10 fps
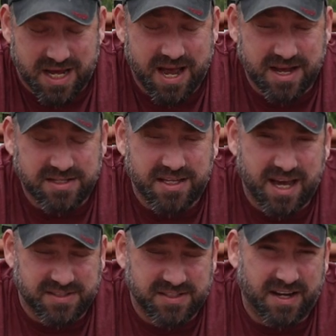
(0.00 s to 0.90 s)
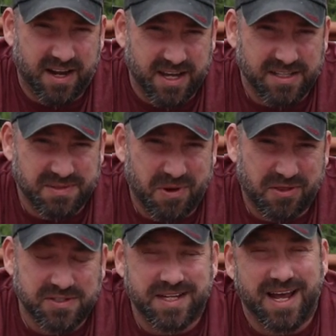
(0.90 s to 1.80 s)
And yes, today is
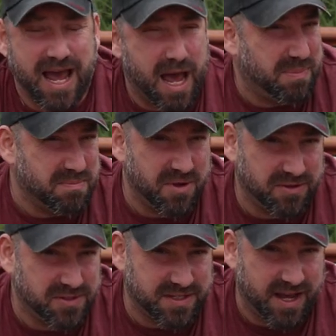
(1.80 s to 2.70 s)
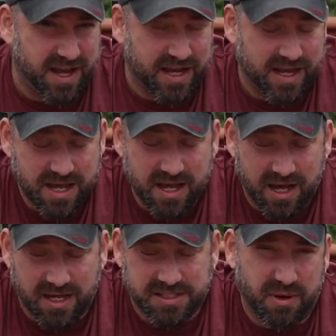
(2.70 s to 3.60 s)
Mother's Day. Happy Mother's Day
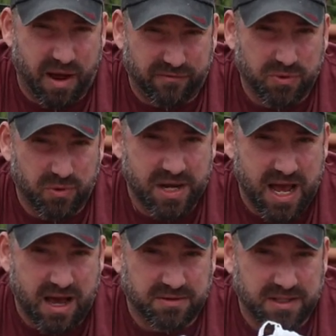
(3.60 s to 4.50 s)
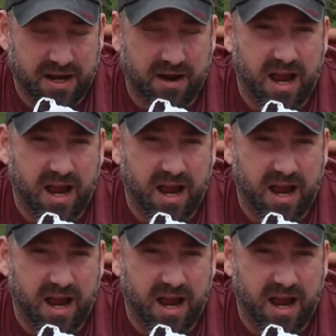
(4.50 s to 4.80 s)
uh, to everyone out there.